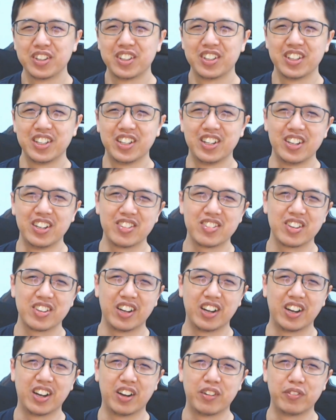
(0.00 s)
It is
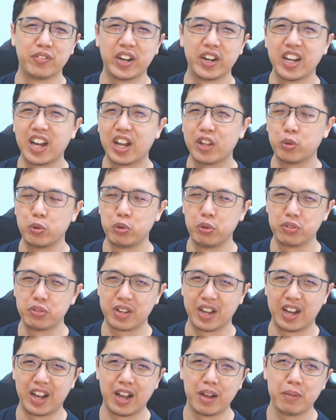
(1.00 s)
very hard to use the
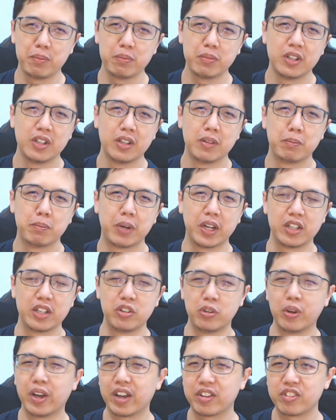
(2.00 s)
arm, but
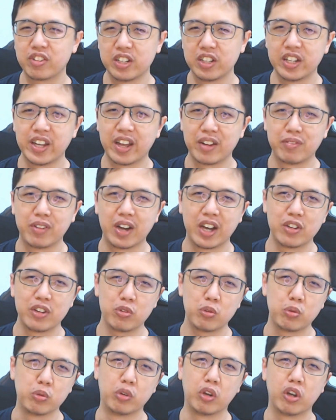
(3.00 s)
you are actually advised
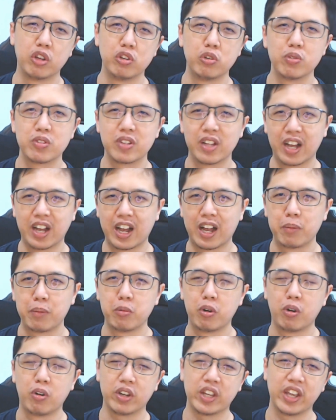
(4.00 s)
to not use the arm
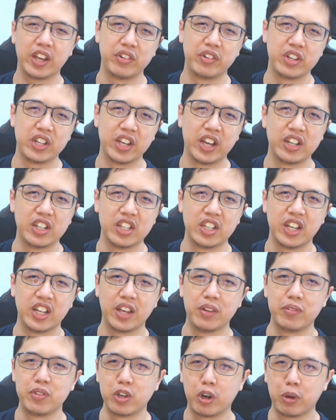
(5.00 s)
or carry any
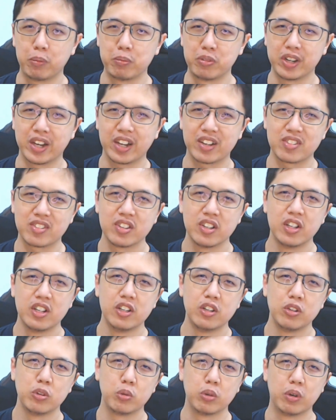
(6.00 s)
heavy objects
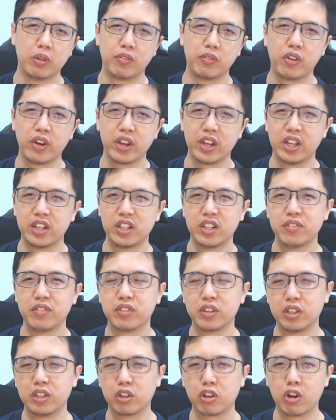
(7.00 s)
to avoid any
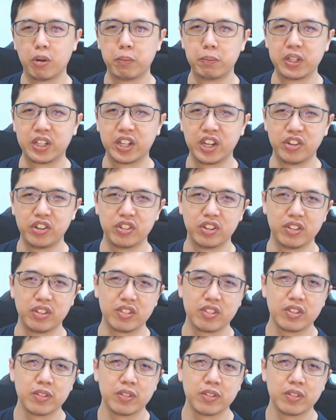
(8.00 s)
further complications.